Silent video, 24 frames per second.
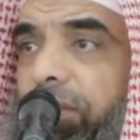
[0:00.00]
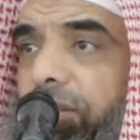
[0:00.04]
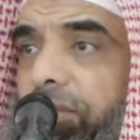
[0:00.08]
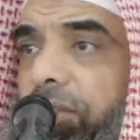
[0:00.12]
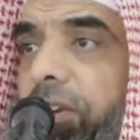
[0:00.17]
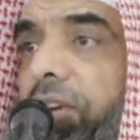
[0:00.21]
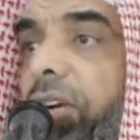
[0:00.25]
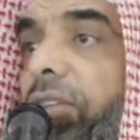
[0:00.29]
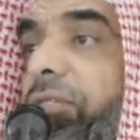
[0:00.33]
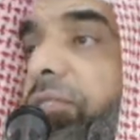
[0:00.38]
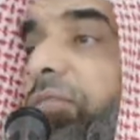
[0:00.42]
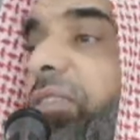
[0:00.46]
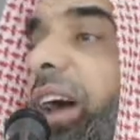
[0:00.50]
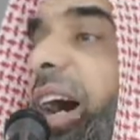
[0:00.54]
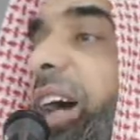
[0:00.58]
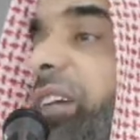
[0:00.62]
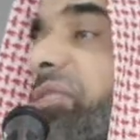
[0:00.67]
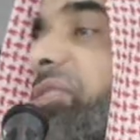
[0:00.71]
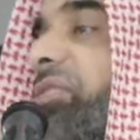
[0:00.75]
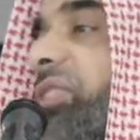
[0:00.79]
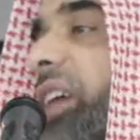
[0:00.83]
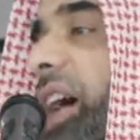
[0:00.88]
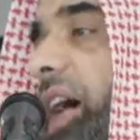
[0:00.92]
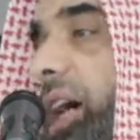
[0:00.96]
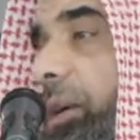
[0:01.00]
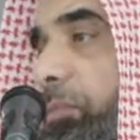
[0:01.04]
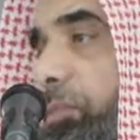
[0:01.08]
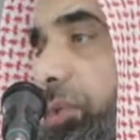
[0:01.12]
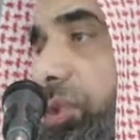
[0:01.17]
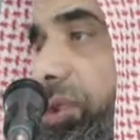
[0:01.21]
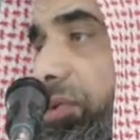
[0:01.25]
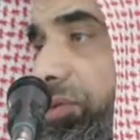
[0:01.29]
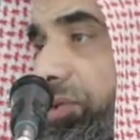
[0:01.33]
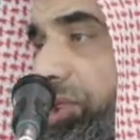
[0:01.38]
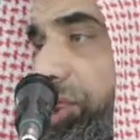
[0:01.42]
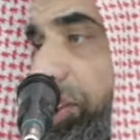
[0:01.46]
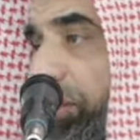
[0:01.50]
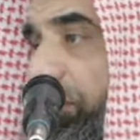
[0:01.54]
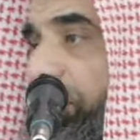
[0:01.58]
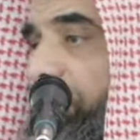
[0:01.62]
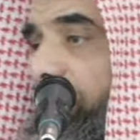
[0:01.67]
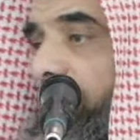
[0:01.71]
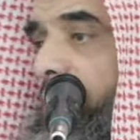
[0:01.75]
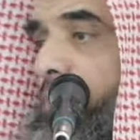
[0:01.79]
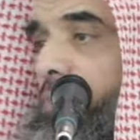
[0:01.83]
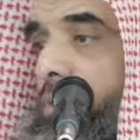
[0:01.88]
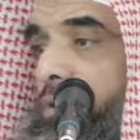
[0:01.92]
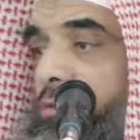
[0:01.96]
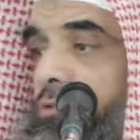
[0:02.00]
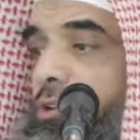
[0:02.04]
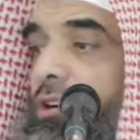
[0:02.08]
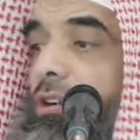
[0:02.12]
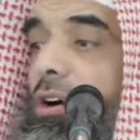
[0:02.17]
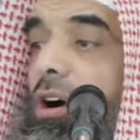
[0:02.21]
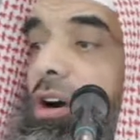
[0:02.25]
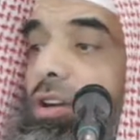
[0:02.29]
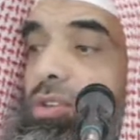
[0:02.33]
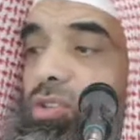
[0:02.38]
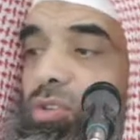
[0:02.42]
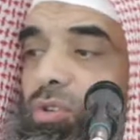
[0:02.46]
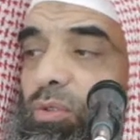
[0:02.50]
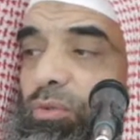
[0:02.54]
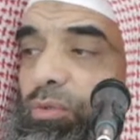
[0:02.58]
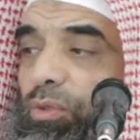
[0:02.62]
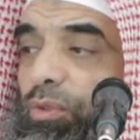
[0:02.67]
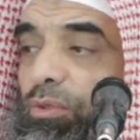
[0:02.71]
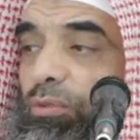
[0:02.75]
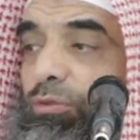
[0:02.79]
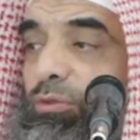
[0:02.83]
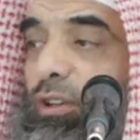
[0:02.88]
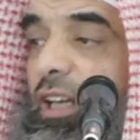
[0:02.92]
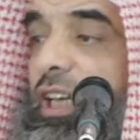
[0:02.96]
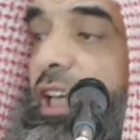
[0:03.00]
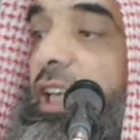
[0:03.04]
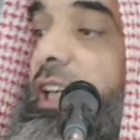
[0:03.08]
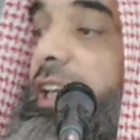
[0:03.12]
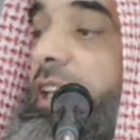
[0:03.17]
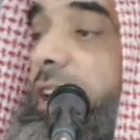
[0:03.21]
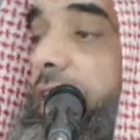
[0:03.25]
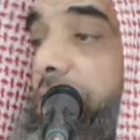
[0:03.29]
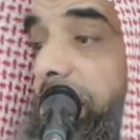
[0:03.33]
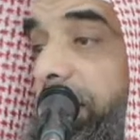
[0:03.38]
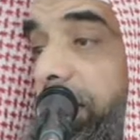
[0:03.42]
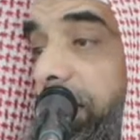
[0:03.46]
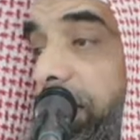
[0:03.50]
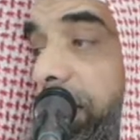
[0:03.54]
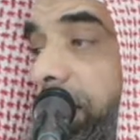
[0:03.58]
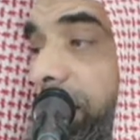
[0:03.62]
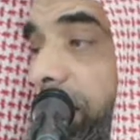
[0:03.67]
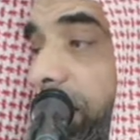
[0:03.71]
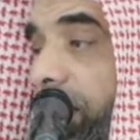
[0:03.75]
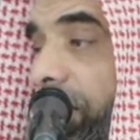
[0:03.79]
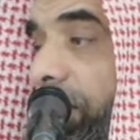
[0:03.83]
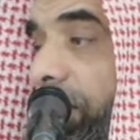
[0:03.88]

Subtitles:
There are five types of children with regards to fulfilling